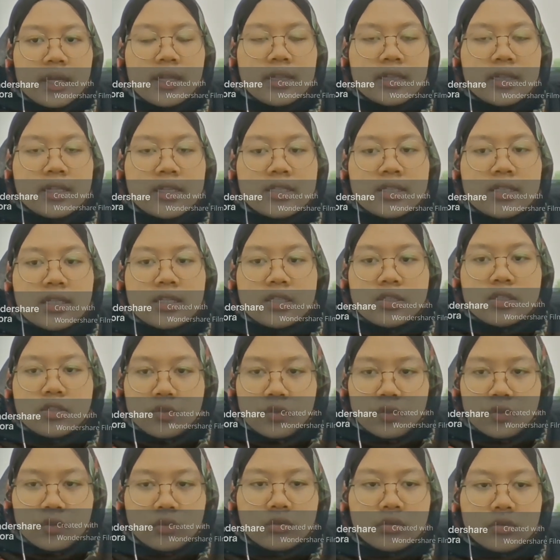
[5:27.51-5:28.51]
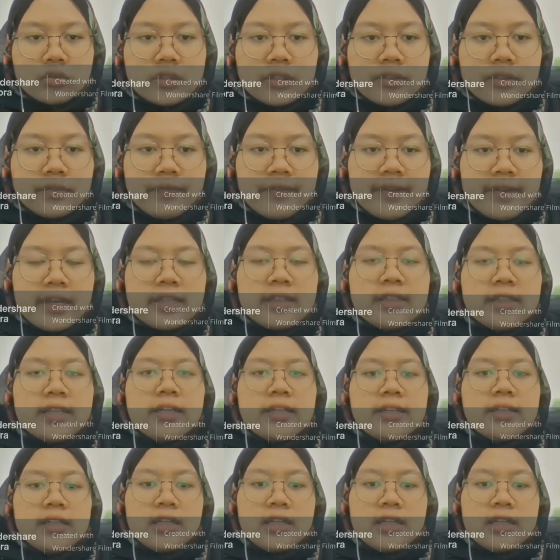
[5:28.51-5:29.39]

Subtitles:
This is due to the fact that